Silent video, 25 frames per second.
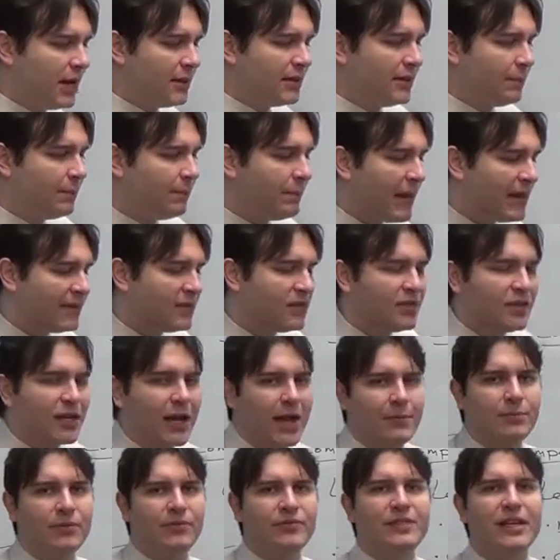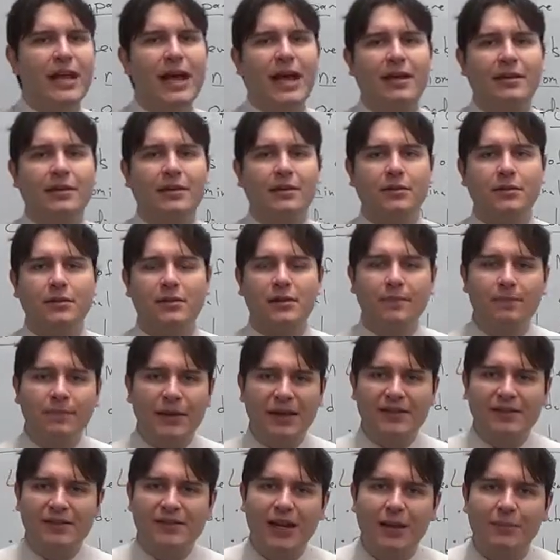The best type of data, the
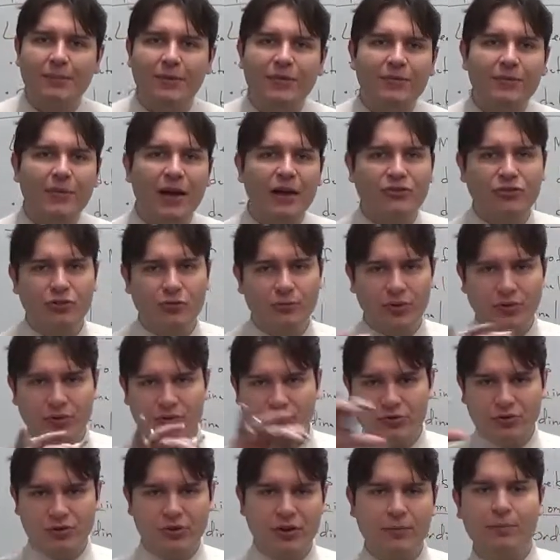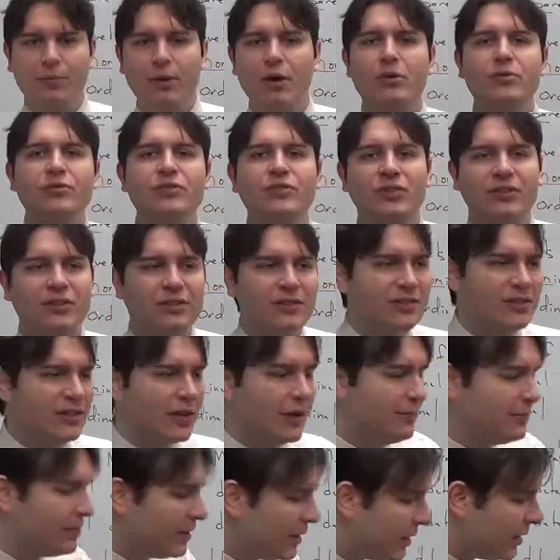best type of measurement you could impose on
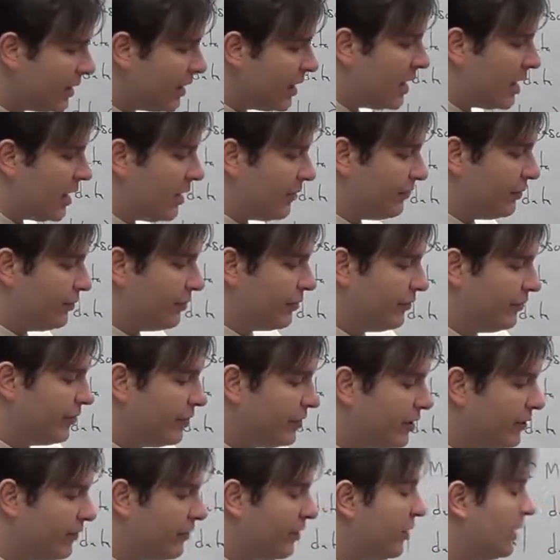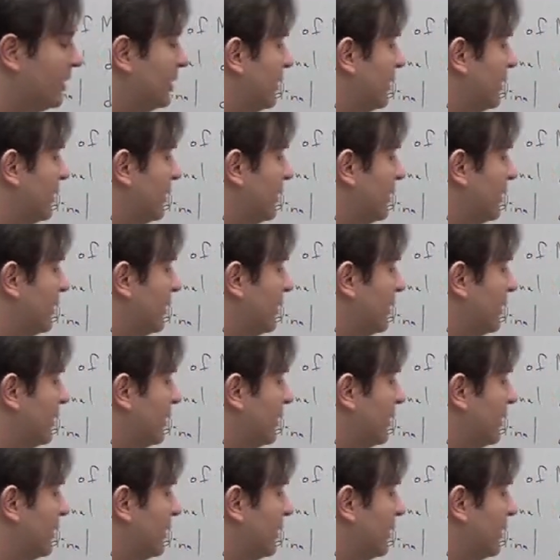something, if we were very, very